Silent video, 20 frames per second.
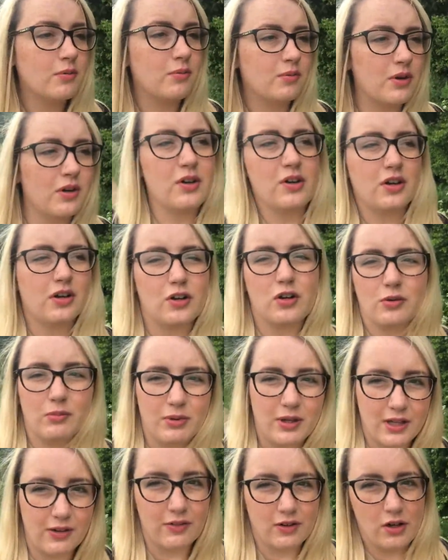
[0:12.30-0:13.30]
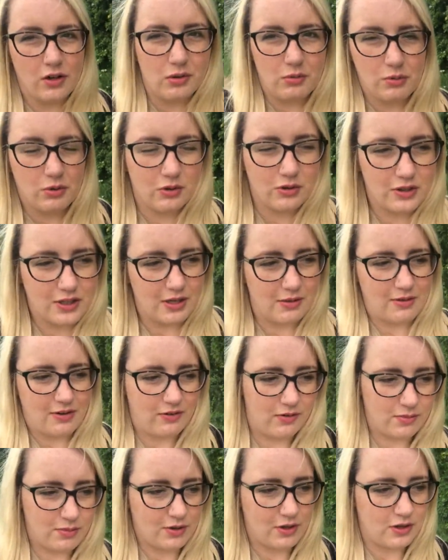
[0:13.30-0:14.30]
We're not going to complete the whole walk
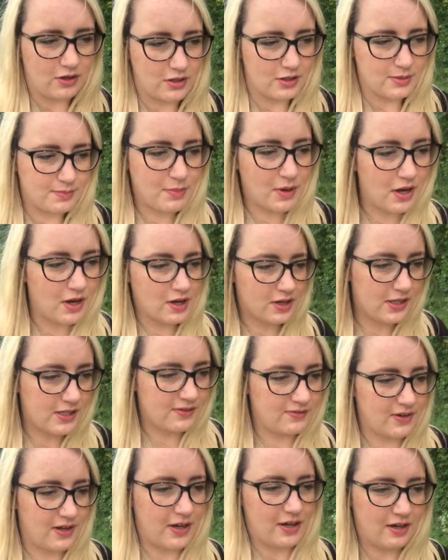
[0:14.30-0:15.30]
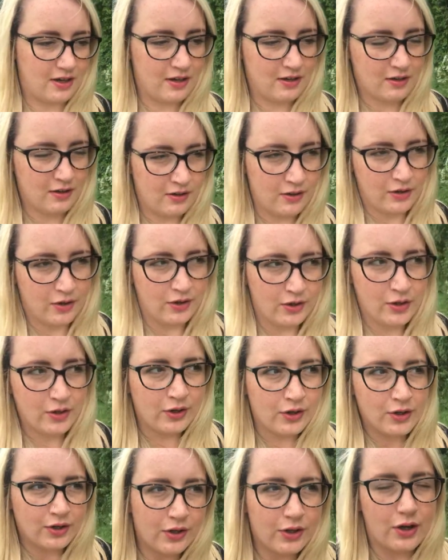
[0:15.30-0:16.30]
however because part of it
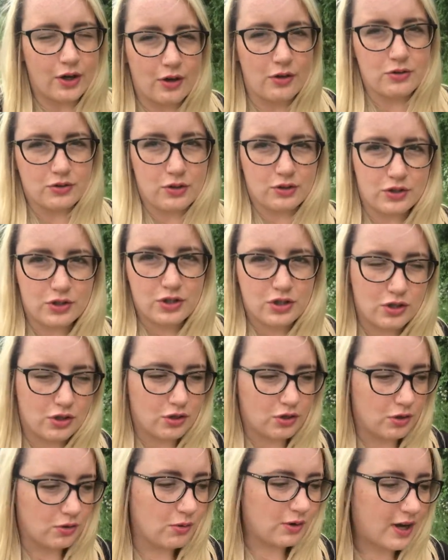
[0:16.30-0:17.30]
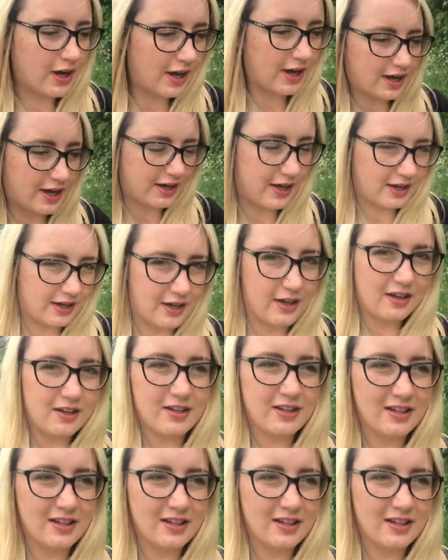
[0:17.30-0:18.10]
goes on to a